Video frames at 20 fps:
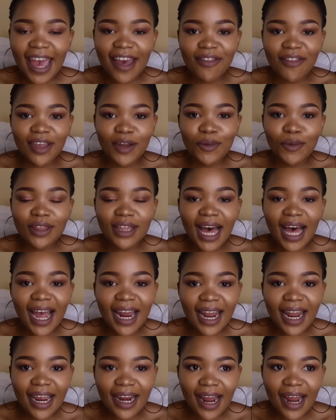And then with
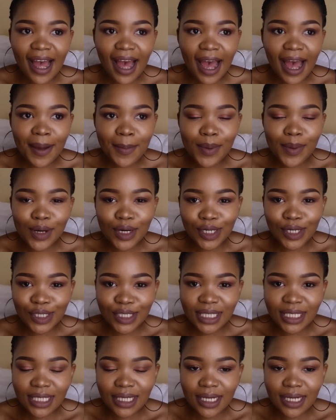eyeliner, I
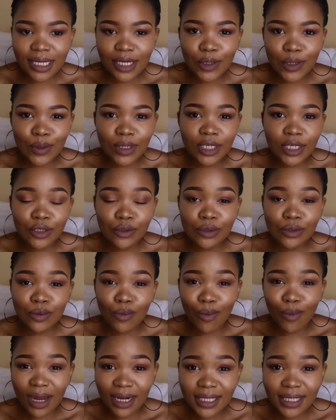personally only use
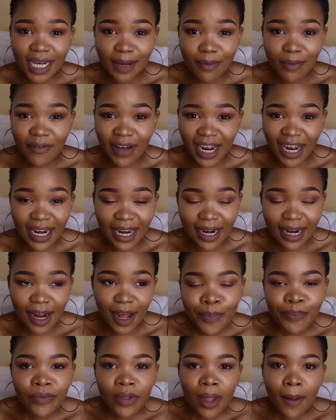one type of
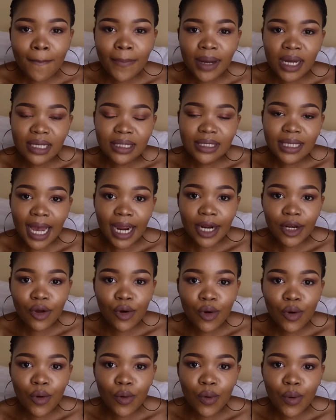eyeliner, but I
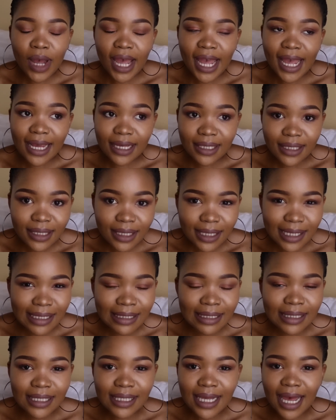know
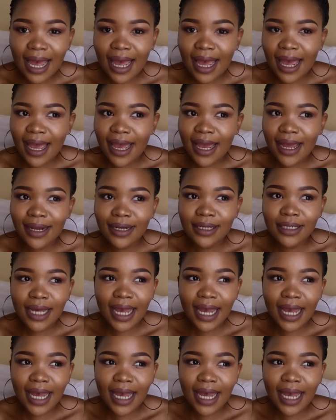Essence and